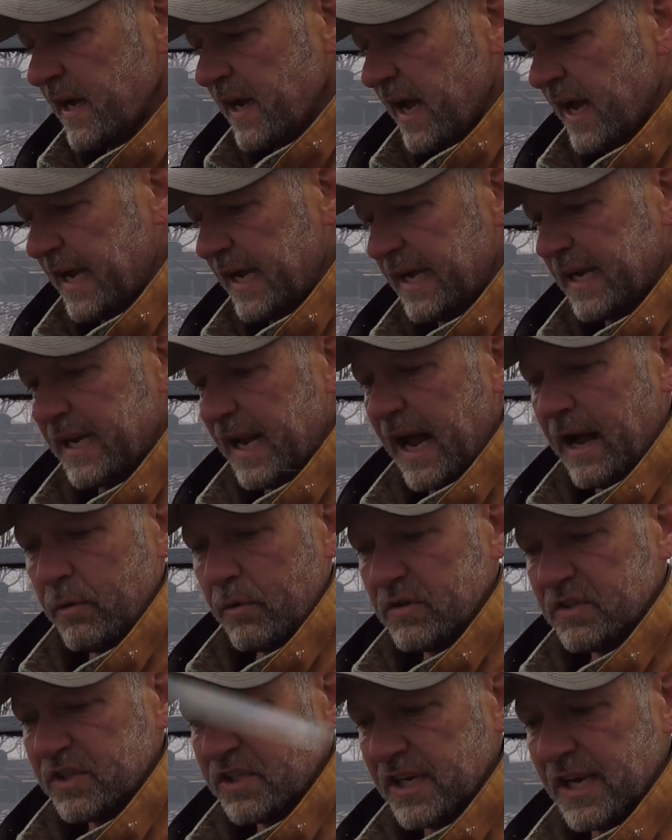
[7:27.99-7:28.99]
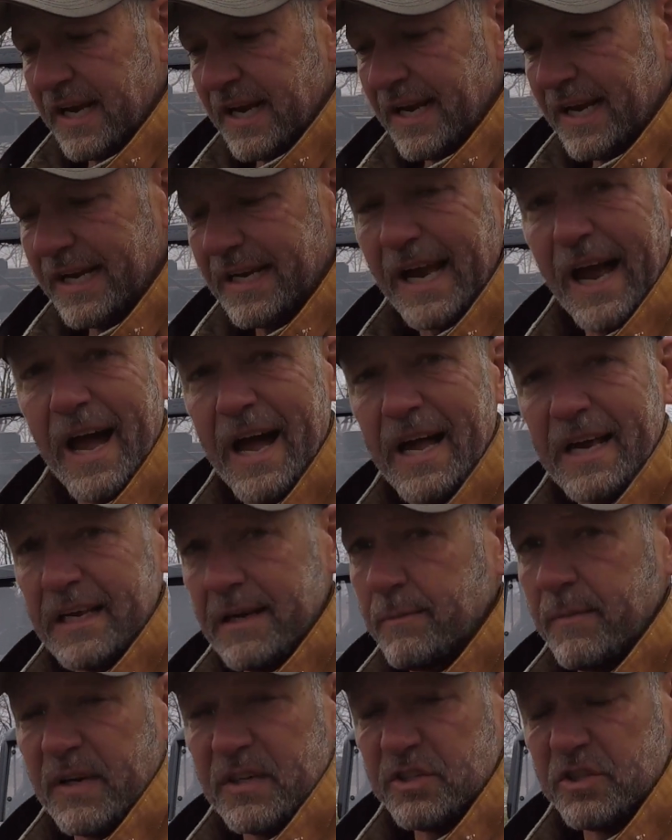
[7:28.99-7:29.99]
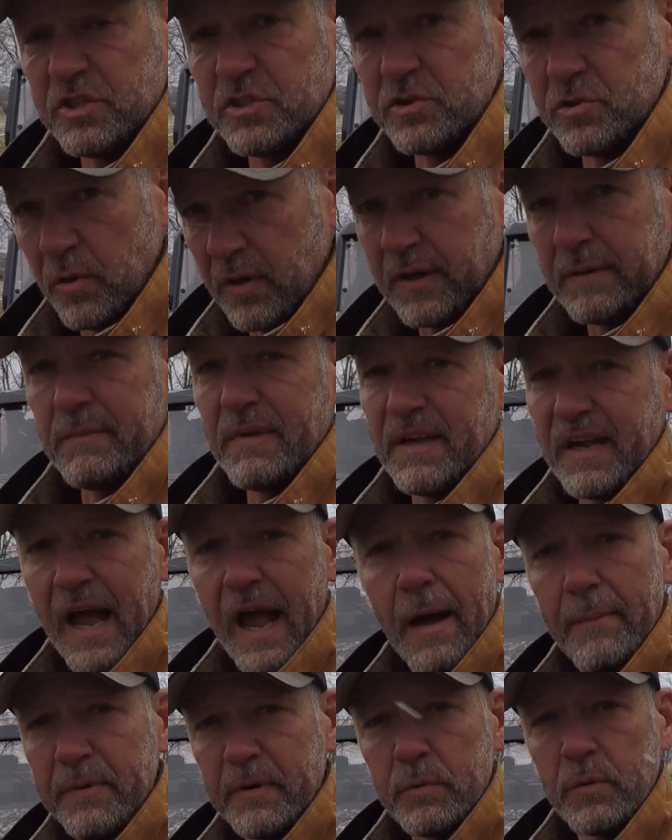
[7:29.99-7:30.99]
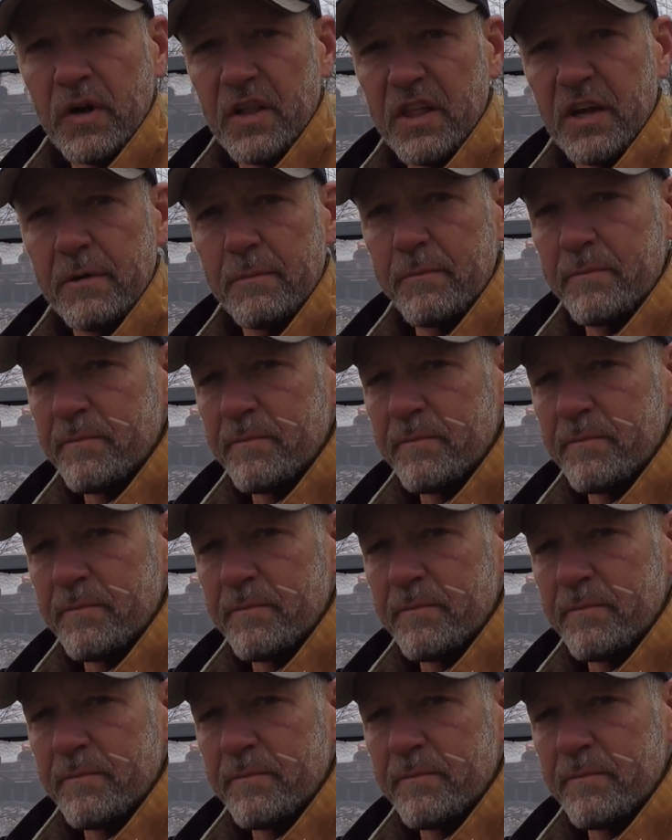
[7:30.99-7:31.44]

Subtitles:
and I would say I am extremely happy with it.